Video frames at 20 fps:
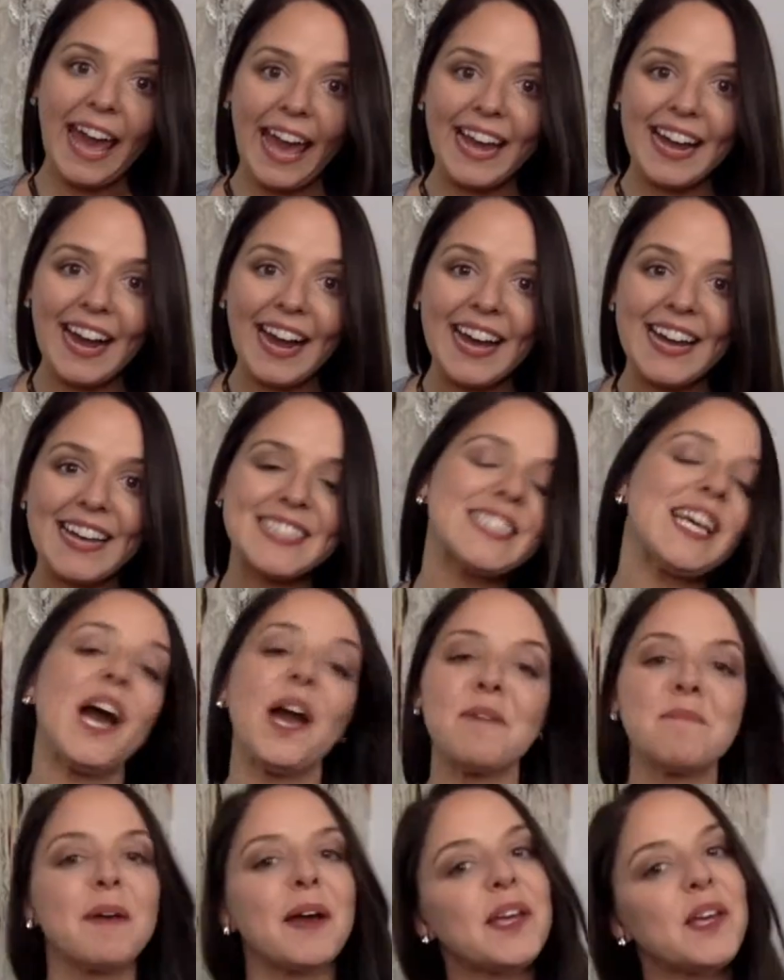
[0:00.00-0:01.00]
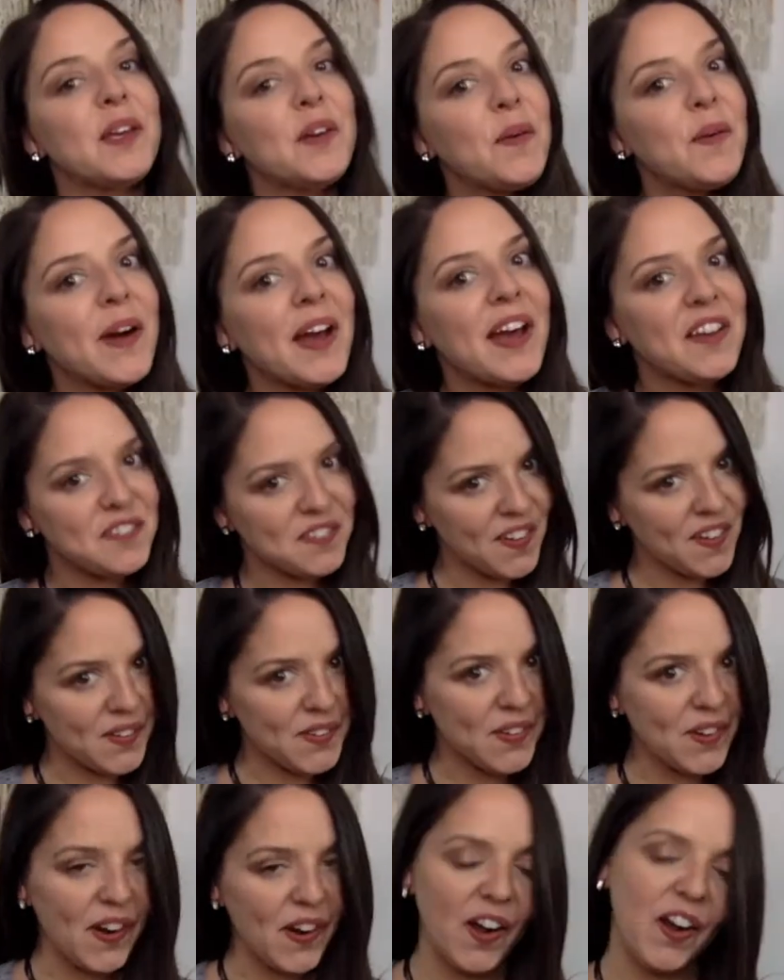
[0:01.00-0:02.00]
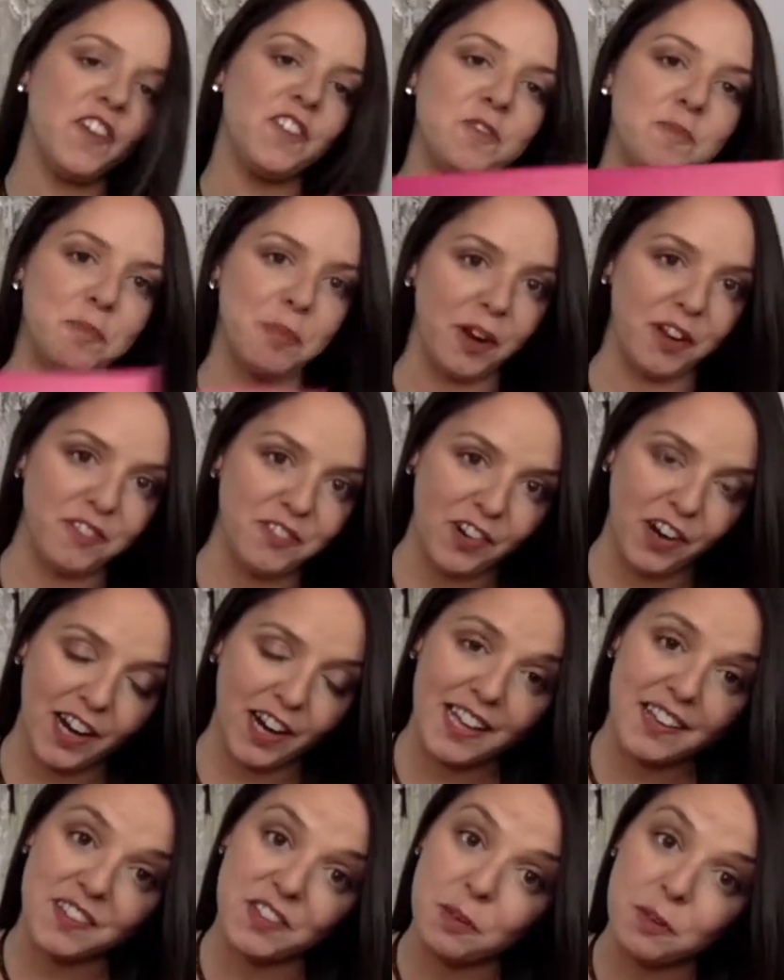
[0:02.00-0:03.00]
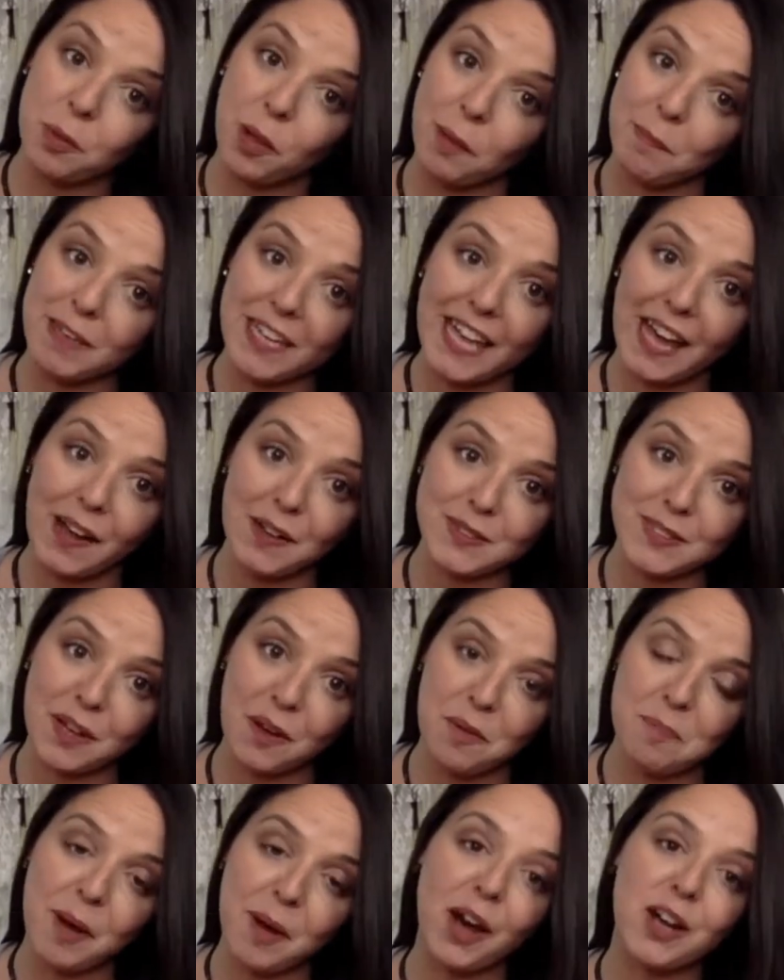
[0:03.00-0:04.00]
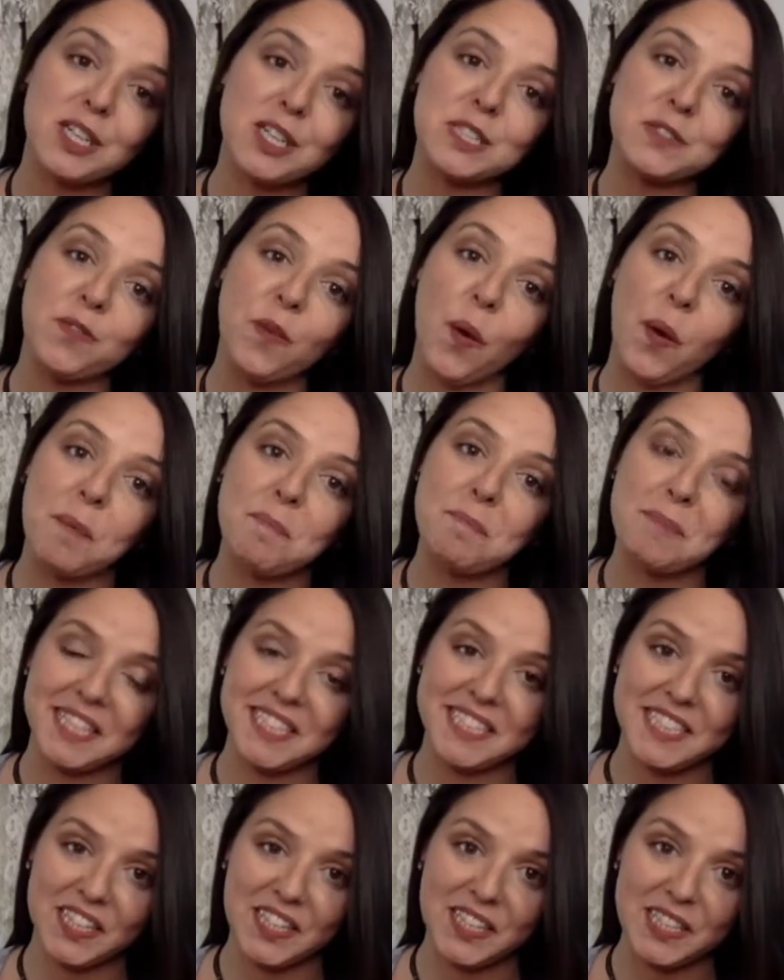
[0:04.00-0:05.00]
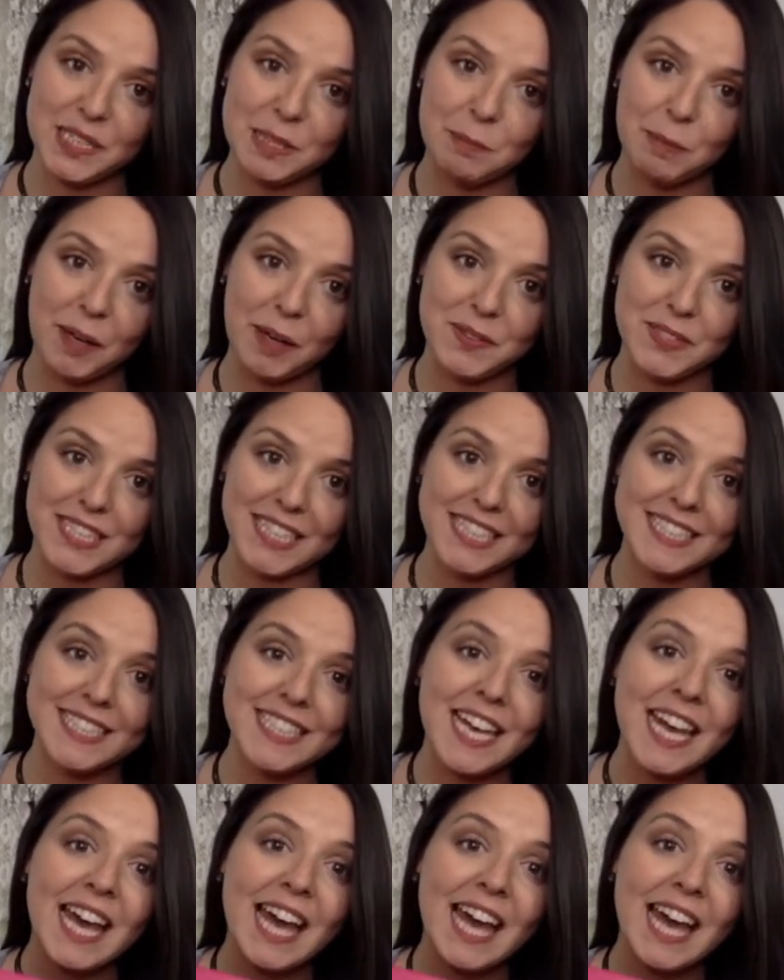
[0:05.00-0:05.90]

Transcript: Hey guys, I'm Becky Hoy, founder of Brave Crate, the deployment countdown box for military spouses,